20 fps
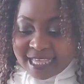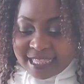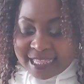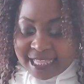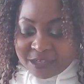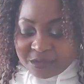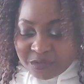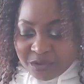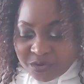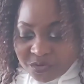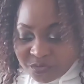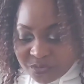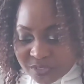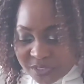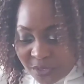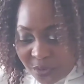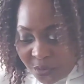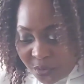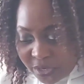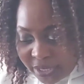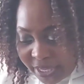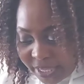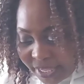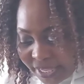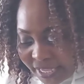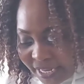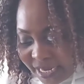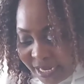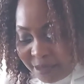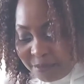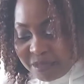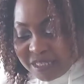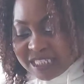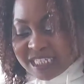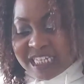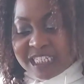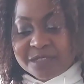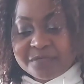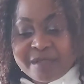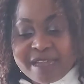That's when you say, okay, let me
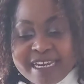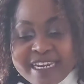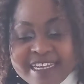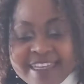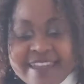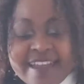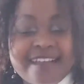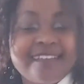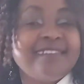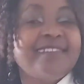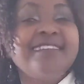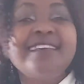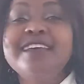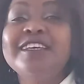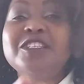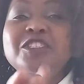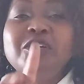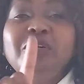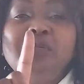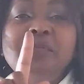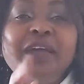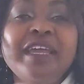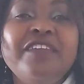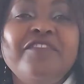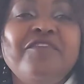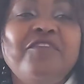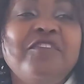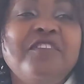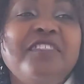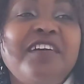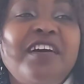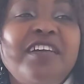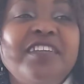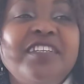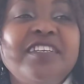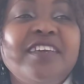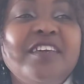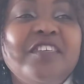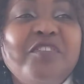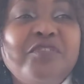change my knickers. Don't wait for
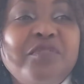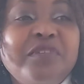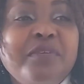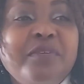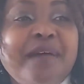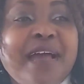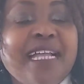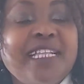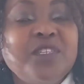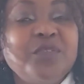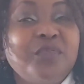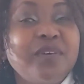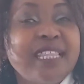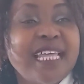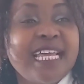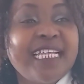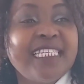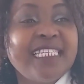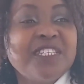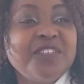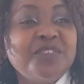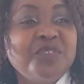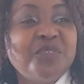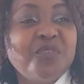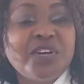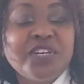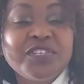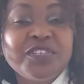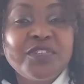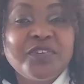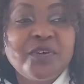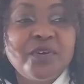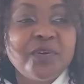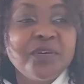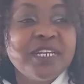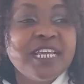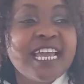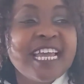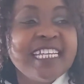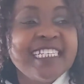that. 3 months, whether it's new or it's
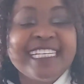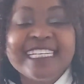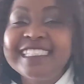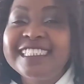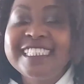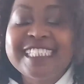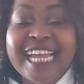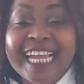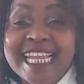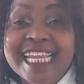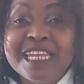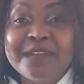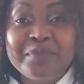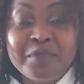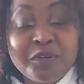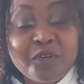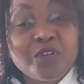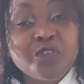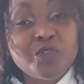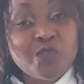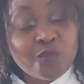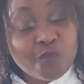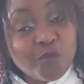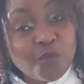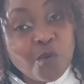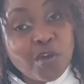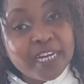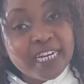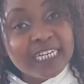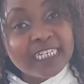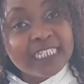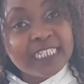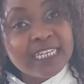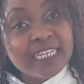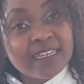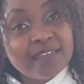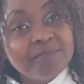not, just chuck it, because you've worn it.